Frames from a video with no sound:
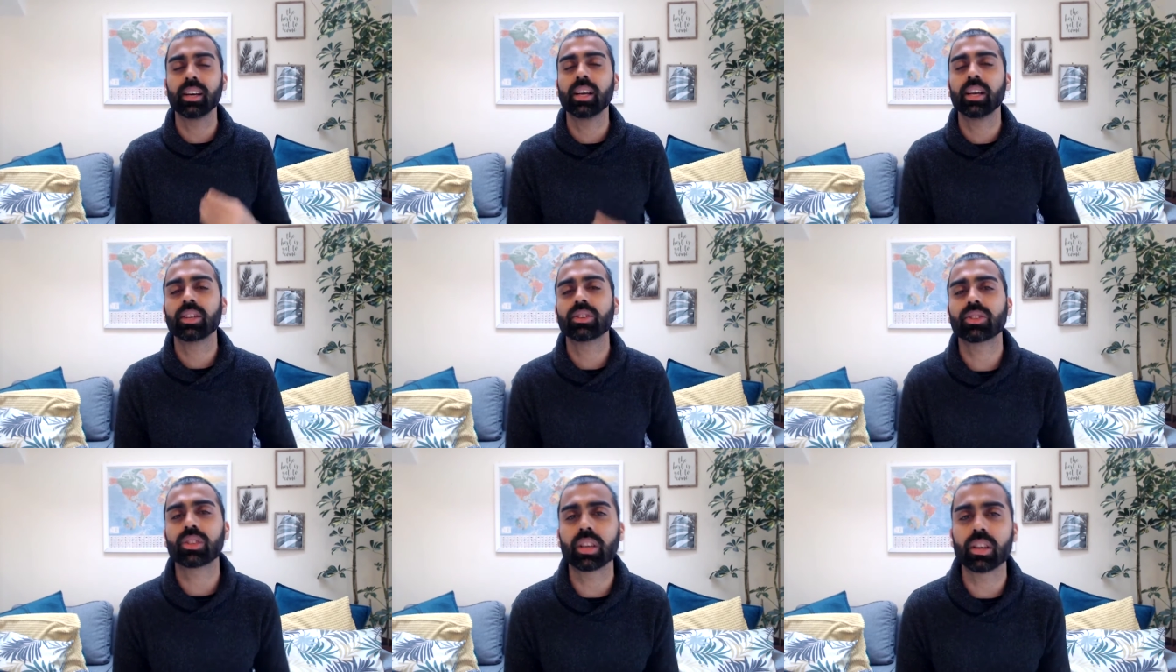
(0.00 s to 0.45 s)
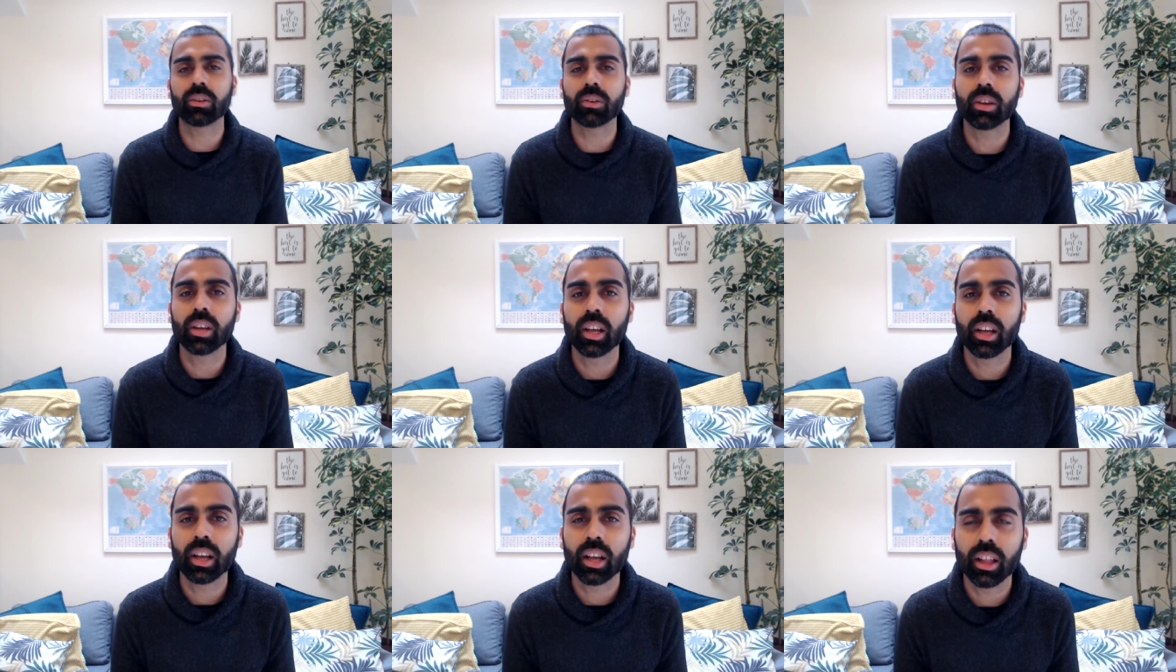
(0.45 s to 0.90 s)
So
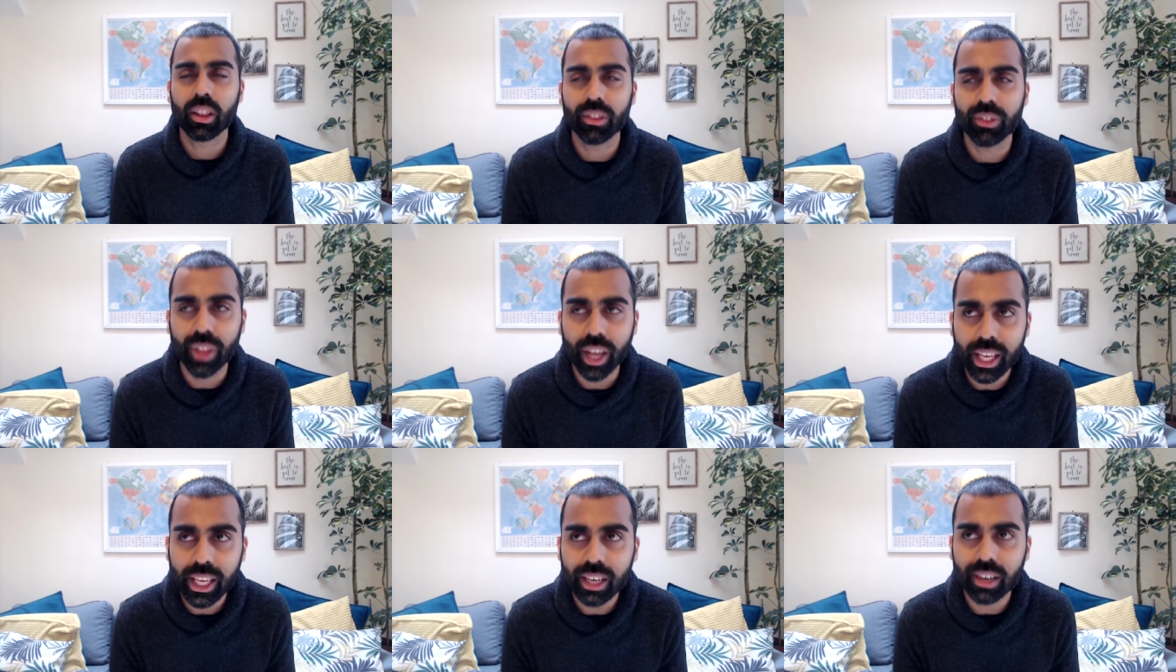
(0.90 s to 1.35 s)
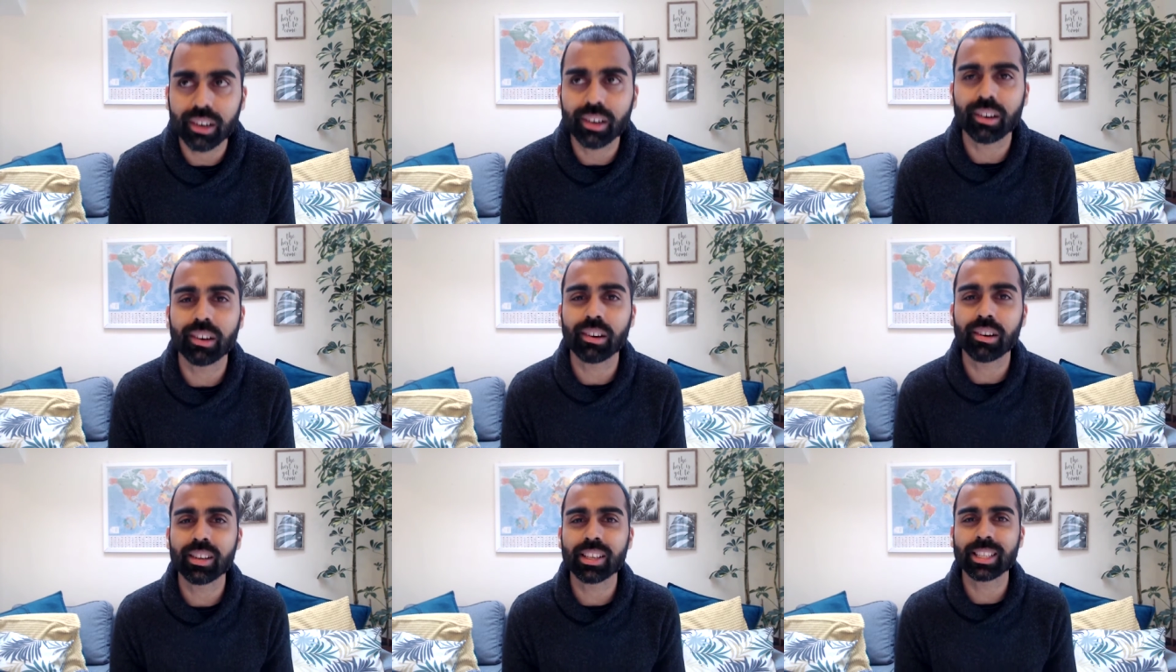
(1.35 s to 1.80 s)
they
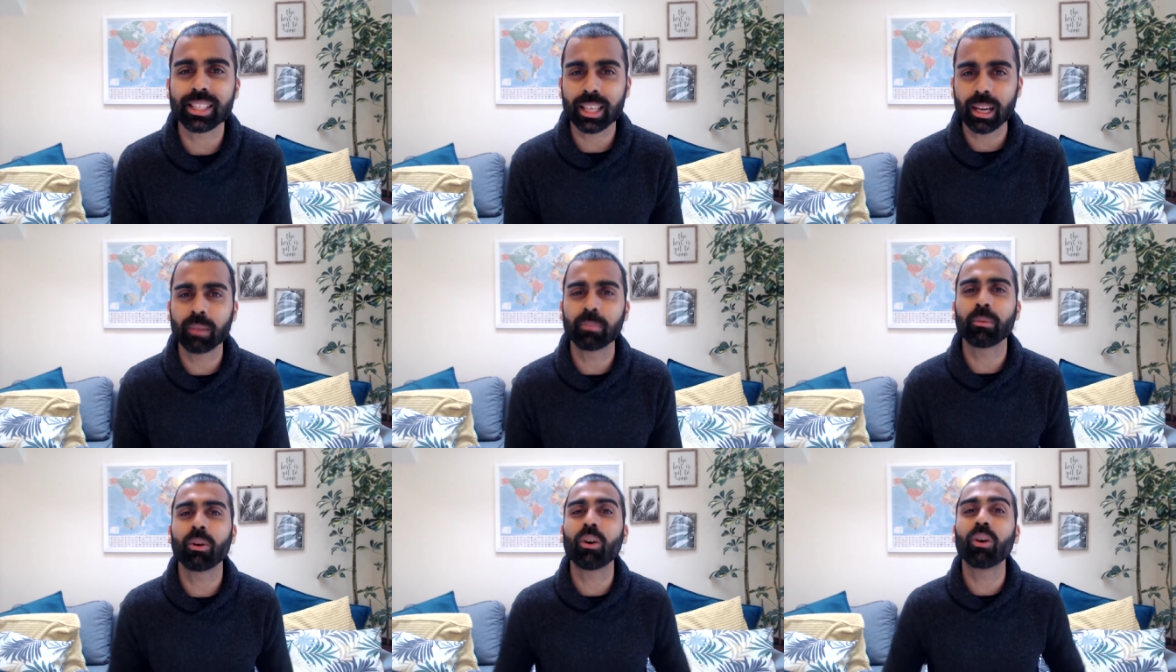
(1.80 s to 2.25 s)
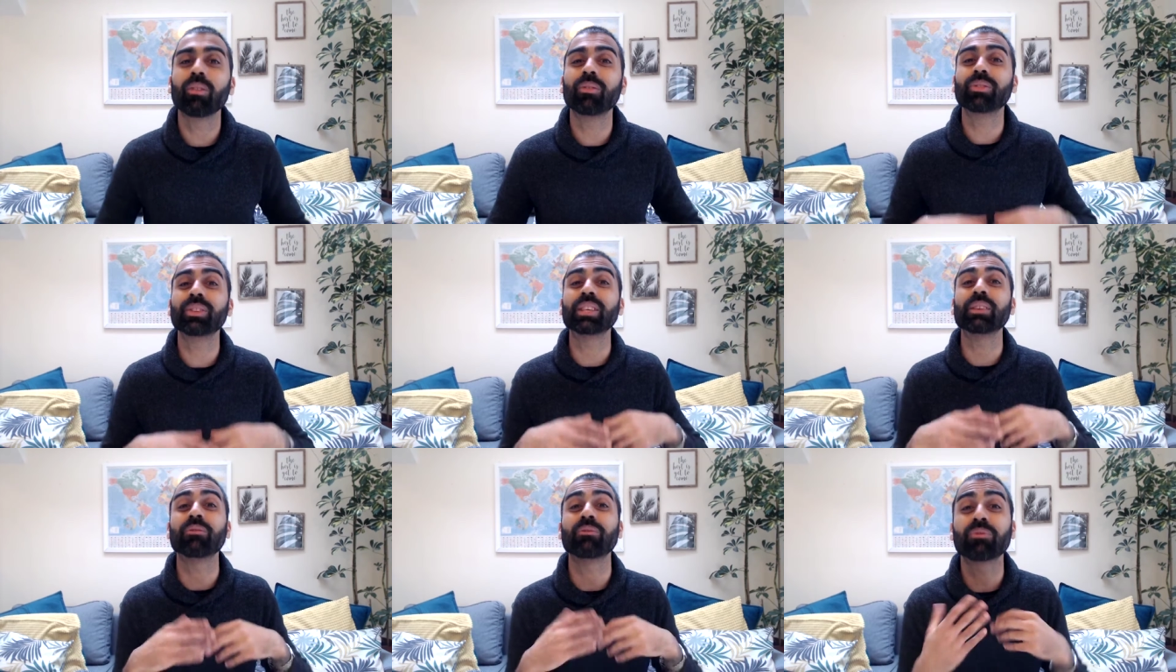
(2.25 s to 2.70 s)
are some of
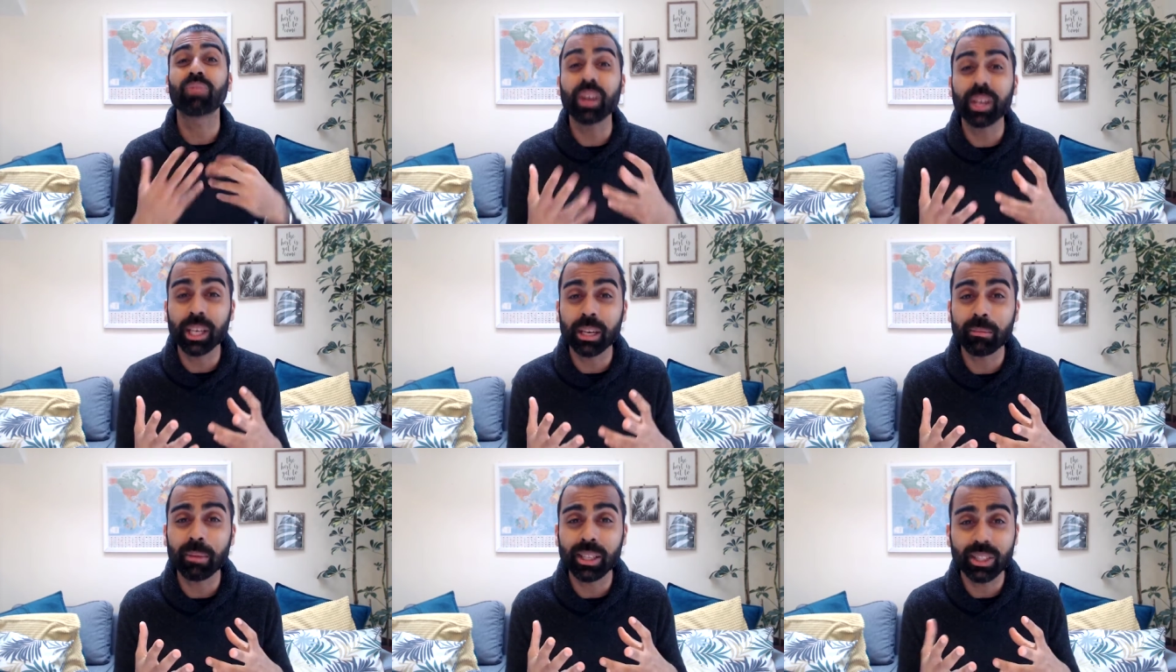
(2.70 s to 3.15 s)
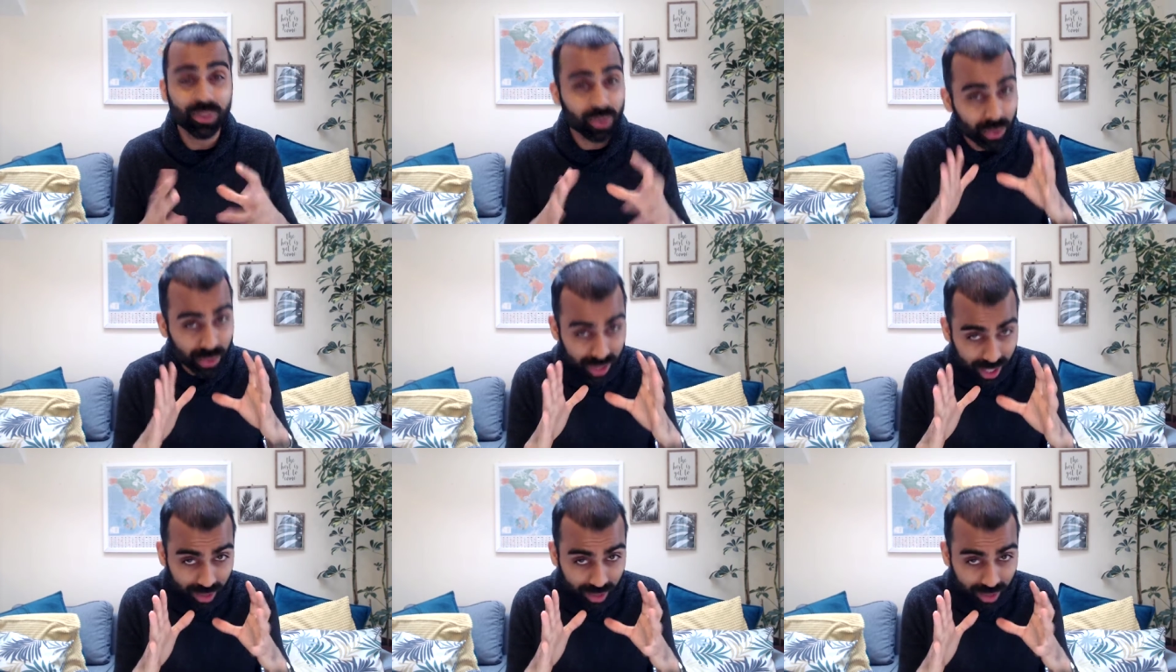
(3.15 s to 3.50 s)
the fundamentals.